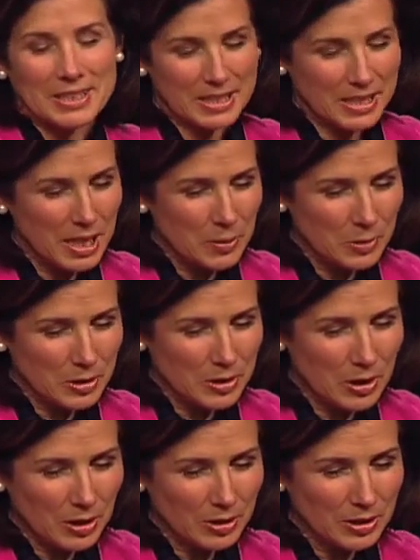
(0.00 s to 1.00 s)
Today we're
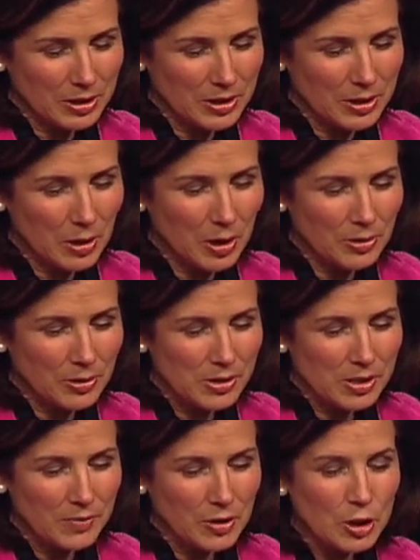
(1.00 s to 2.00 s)
talking to the
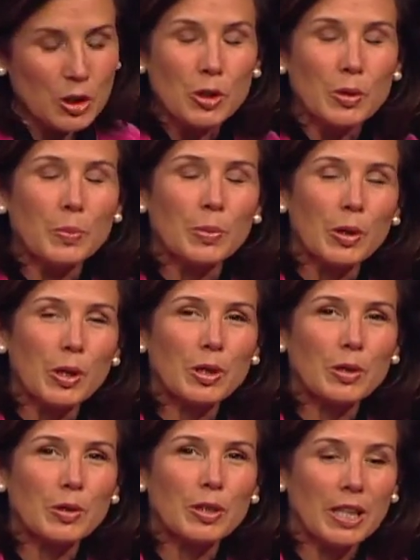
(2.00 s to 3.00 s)
authors of a new book,
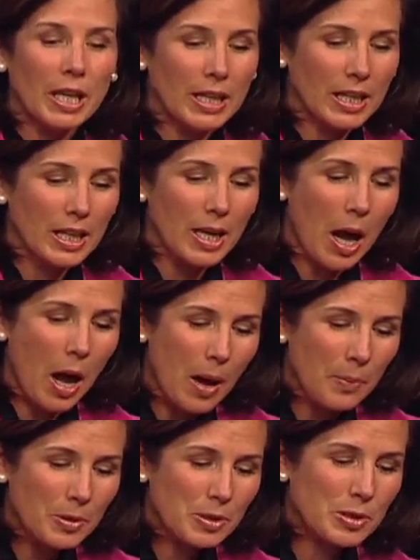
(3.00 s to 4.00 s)
Creating an
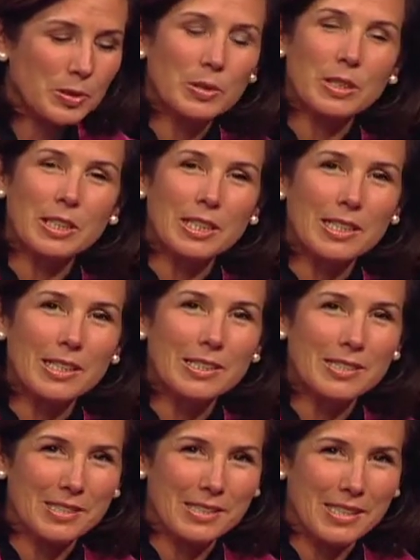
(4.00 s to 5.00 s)
Opportunity
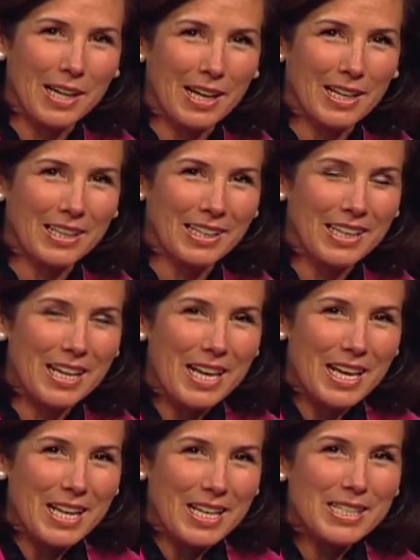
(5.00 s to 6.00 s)
Society.
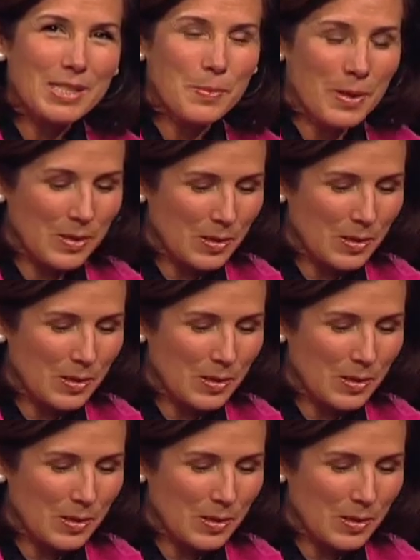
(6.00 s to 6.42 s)
Isabel